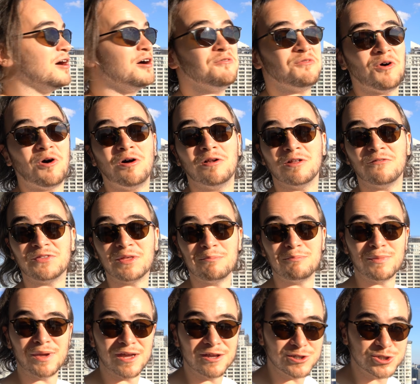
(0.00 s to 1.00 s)
of all of the
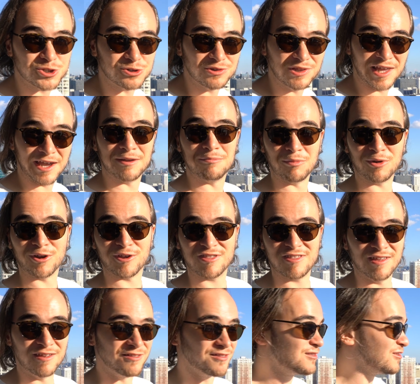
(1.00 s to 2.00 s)
major landmarks
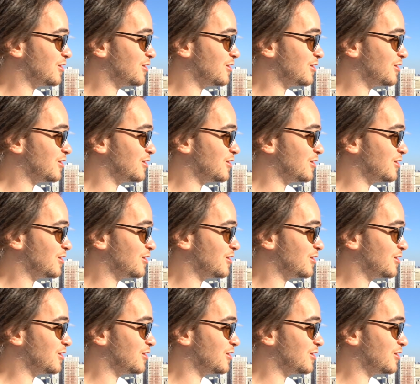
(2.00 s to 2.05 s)
in